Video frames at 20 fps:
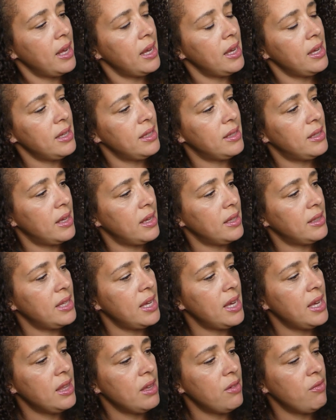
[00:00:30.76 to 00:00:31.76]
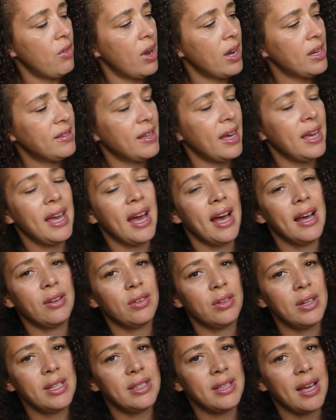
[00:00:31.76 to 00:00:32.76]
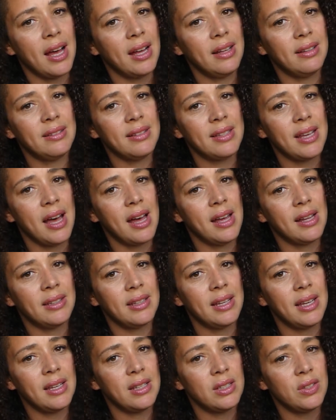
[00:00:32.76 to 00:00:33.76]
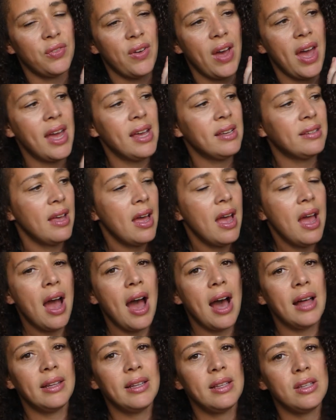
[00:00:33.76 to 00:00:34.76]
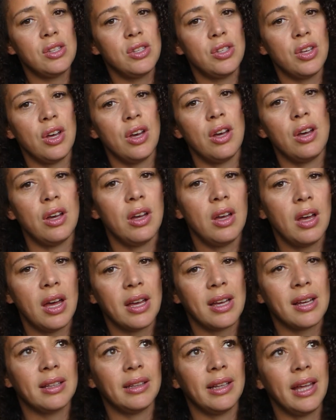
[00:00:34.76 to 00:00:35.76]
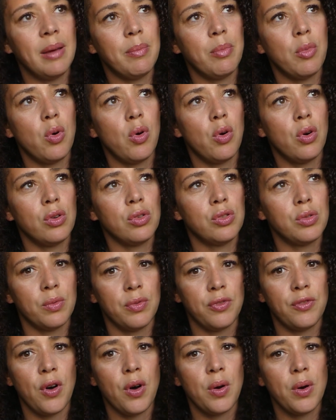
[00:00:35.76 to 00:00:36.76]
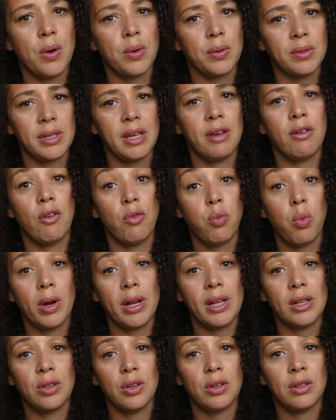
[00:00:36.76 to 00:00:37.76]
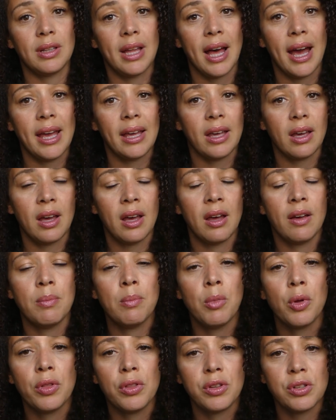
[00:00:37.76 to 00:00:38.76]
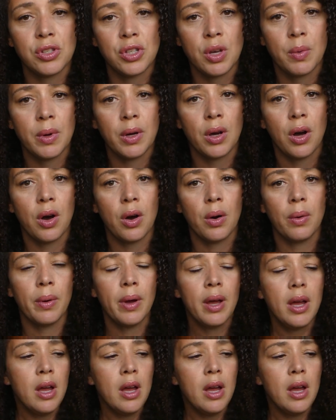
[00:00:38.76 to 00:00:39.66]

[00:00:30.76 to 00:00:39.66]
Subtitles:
his teething rash that he had on his hand and his face. I'll insert a clip or some photos here of what it looked like a month or so ago.